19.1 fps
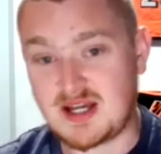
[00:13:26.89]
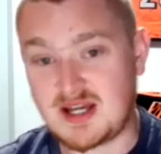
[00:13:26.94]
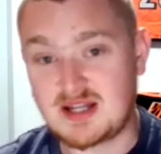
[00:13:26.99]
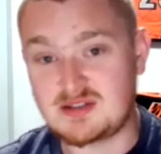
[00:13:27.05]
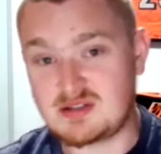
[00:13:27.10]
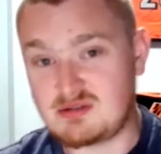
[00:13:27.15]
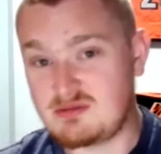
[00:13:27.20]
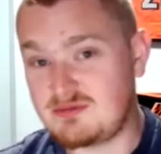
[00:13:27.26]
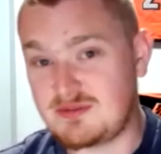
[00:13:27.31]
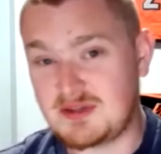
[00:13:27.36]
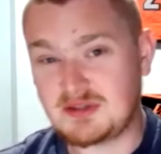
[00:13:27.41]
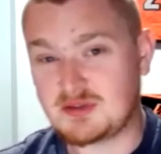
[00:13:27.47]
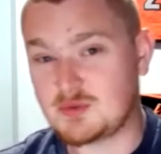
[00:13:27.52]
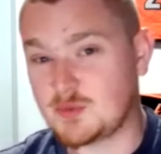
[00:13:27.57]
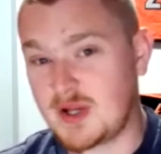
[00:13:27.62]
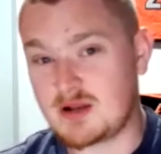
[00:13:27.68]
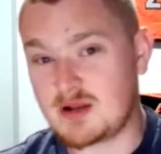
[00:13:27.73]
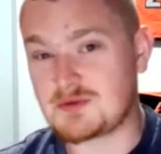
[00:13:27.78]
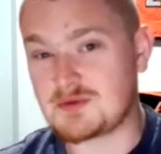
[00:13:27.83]
I do think the
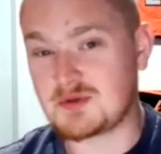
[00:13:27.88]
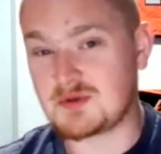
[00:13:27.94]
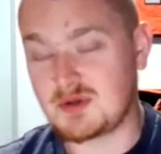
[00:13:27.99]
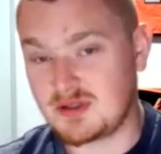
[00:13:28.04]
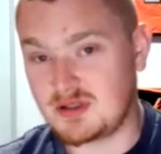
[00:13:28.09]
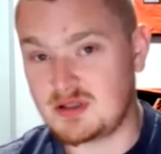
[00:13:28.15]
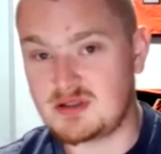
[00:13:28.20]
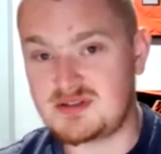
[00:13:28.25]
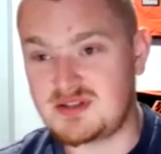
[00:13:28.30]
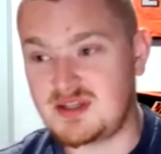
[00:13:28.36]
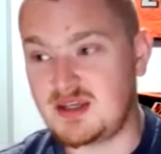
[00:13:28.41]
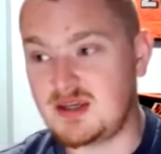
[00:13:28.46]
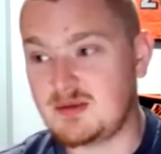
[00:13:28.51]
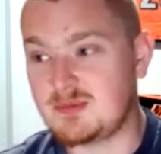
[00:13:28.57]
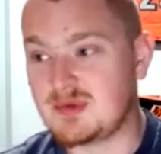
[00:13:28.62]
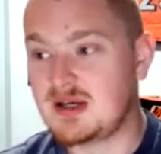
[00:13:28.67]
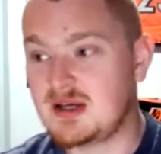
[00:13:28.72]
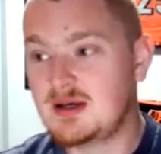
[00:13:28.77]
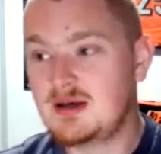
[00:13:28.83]
Raiders are a good
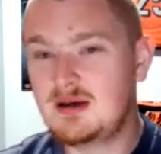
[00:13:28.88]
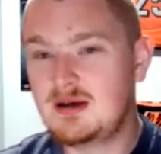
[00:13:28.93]
team,